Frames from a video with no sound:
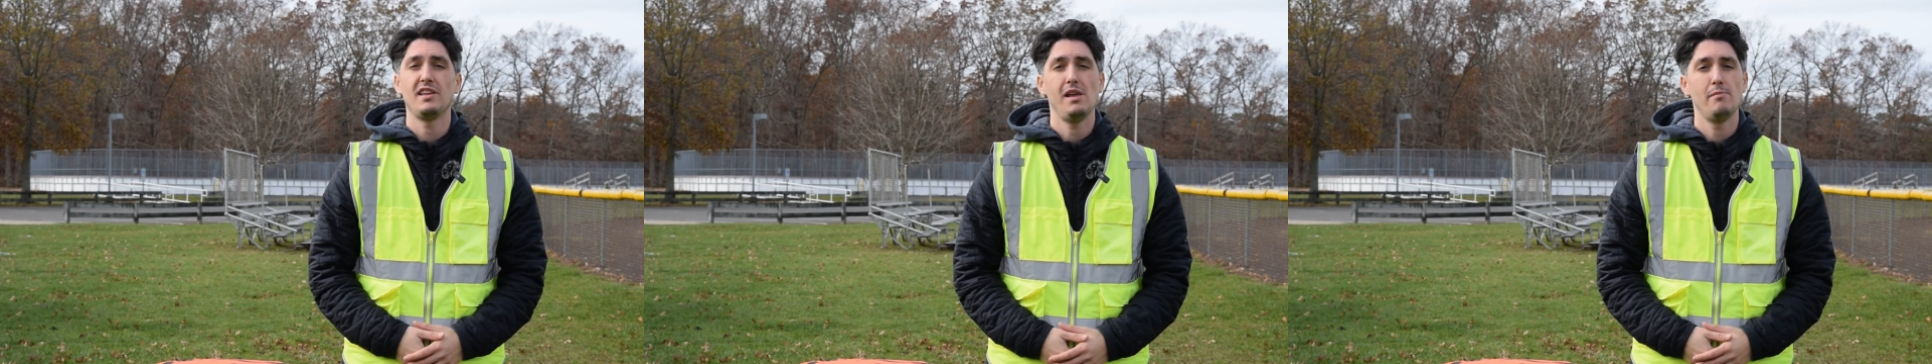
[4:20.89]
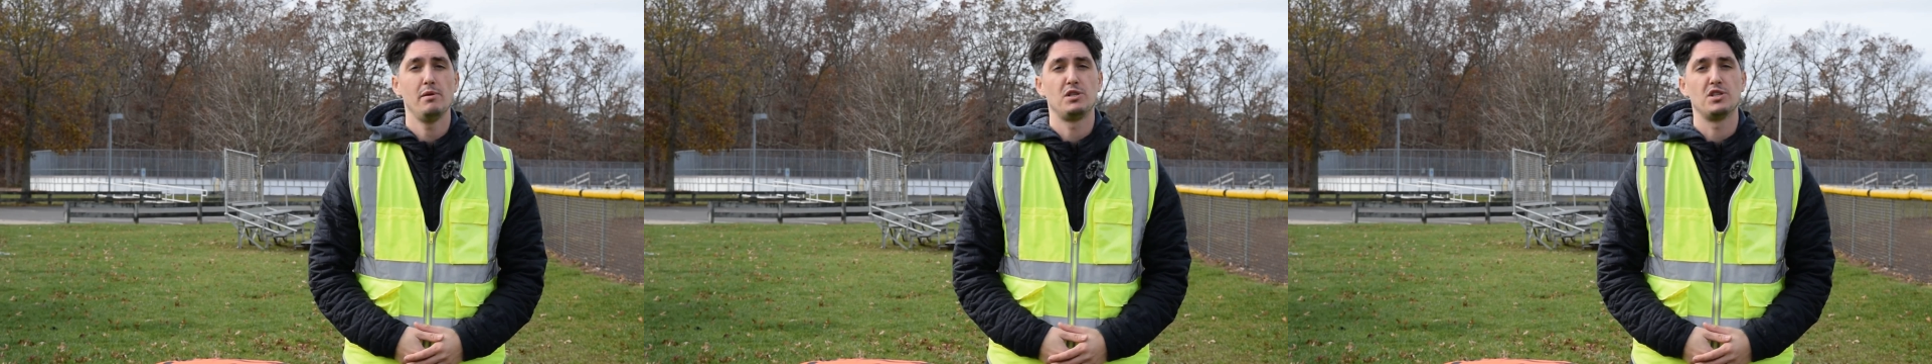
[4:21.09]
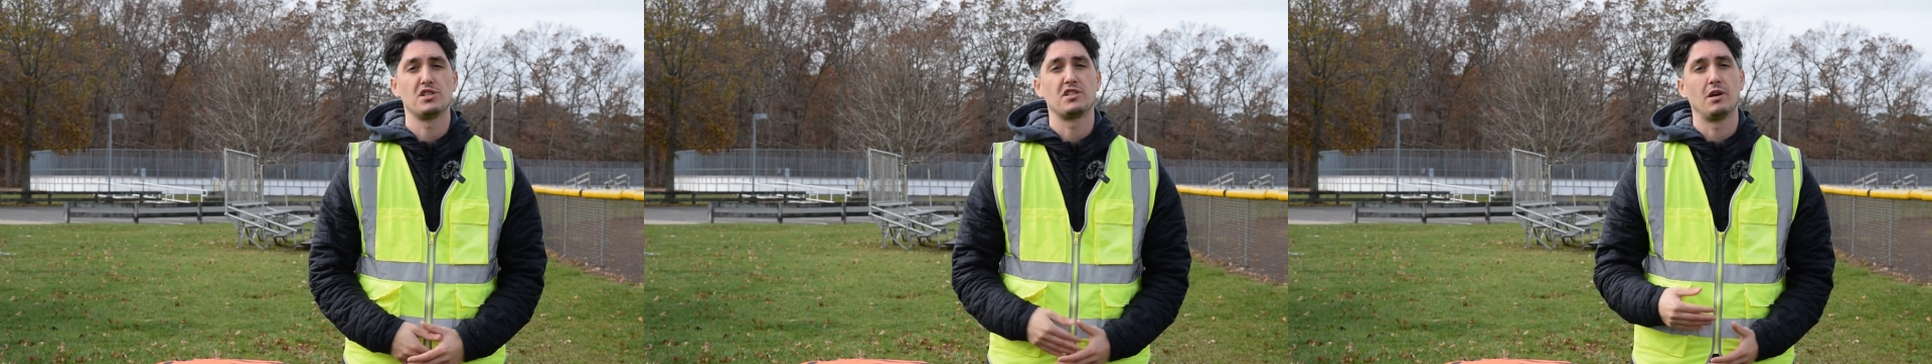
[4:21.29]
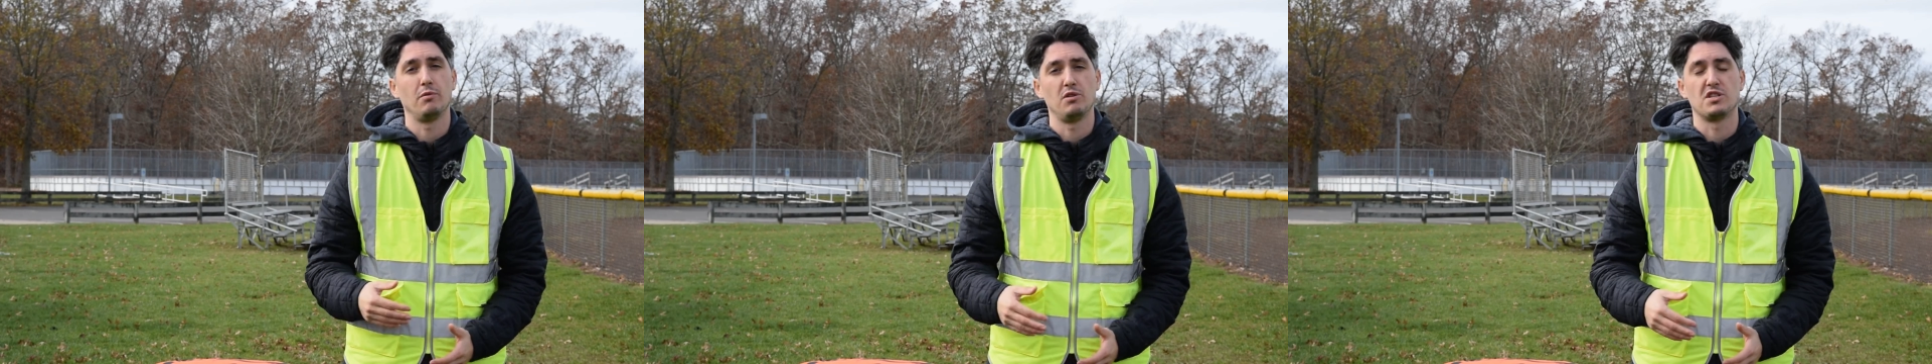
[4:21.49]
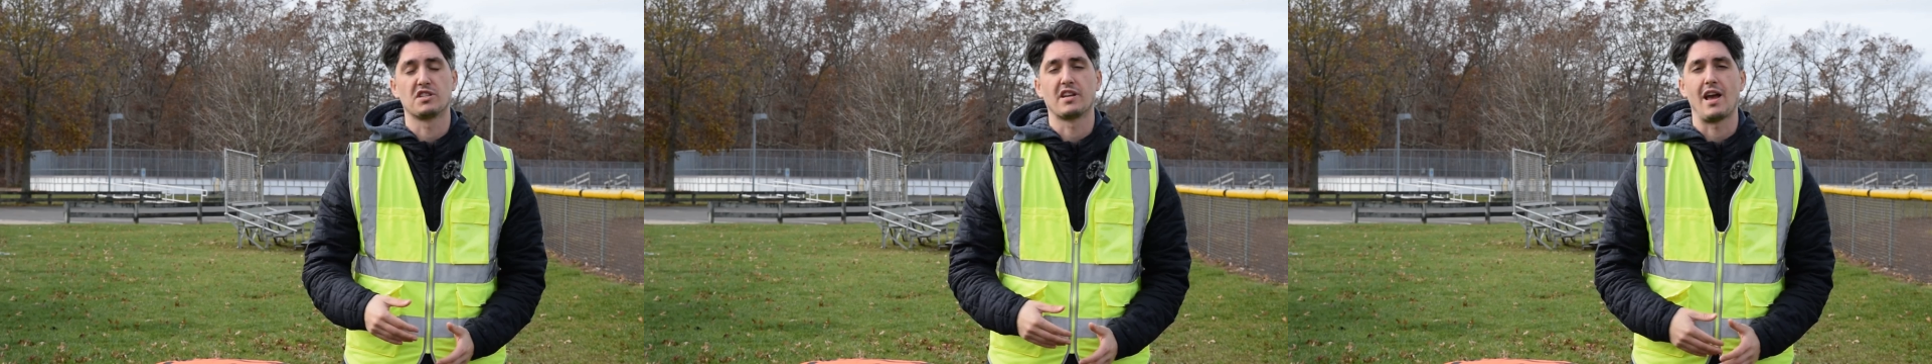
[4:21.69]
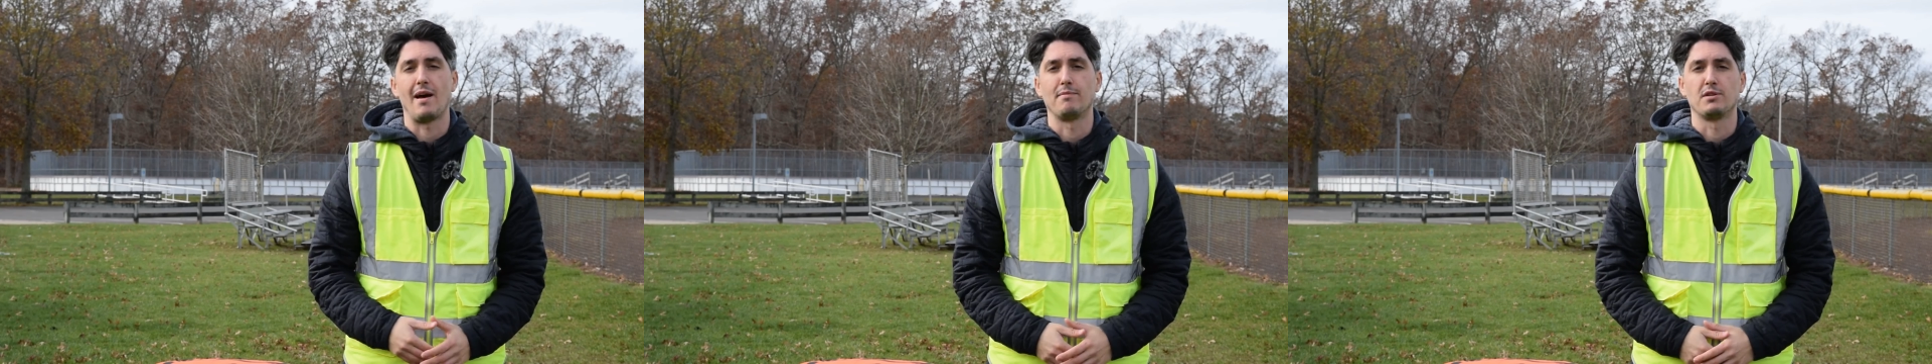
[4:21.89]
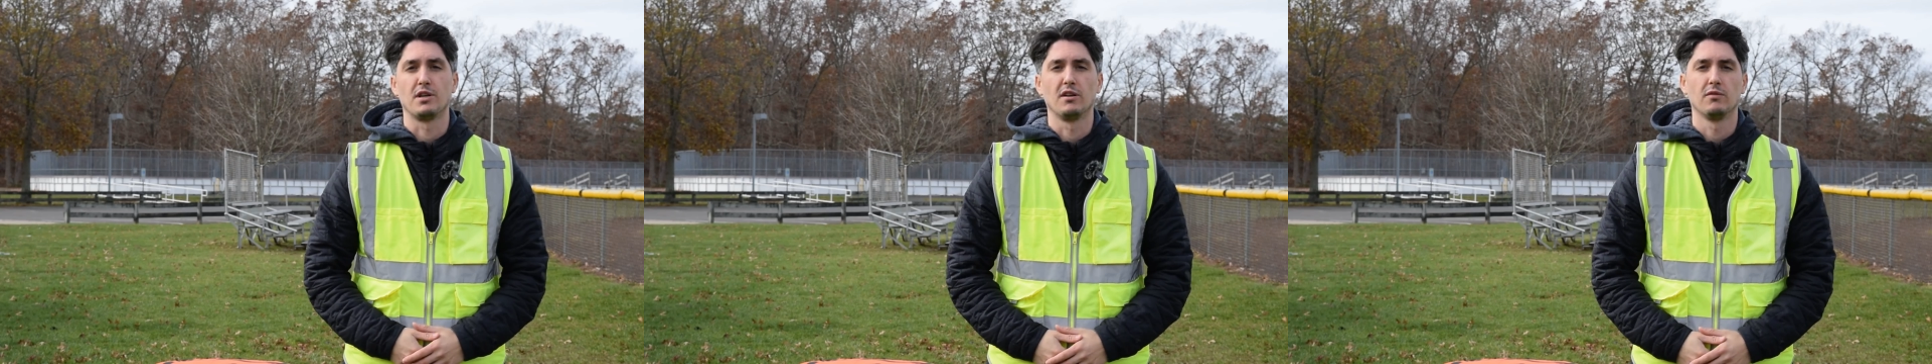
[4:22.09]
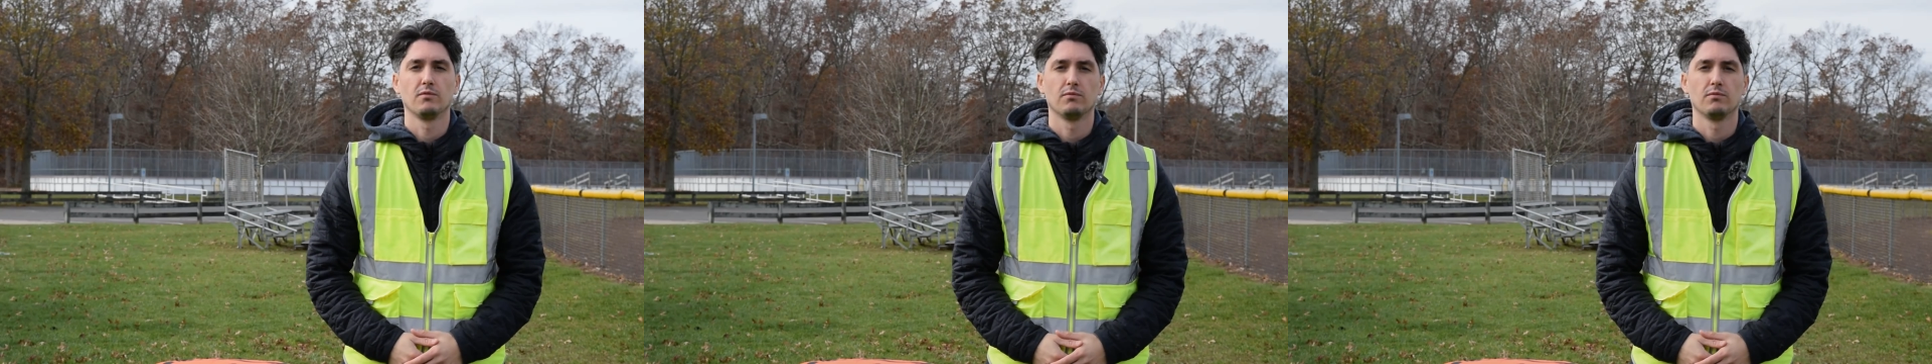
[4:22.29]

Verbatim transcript: images that we just captured.